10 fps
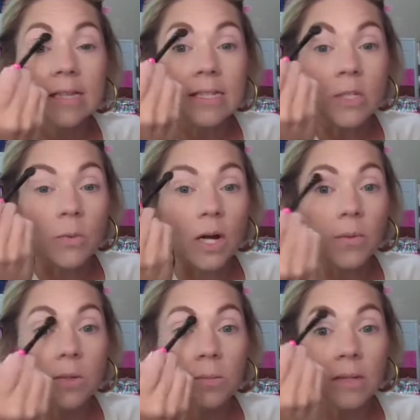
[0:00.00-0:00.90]
This is where
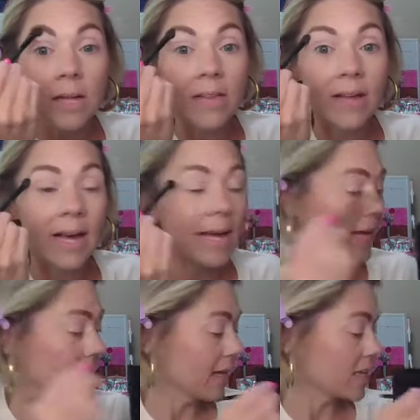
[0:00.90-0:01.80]
I would apply the
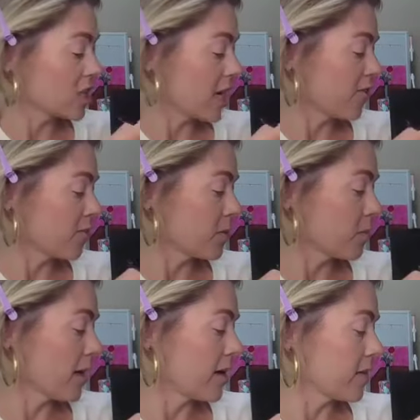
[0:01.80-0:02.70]
highlight shade from the
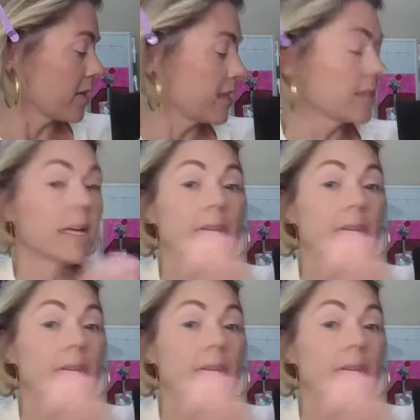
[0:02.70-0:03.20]
brow kit.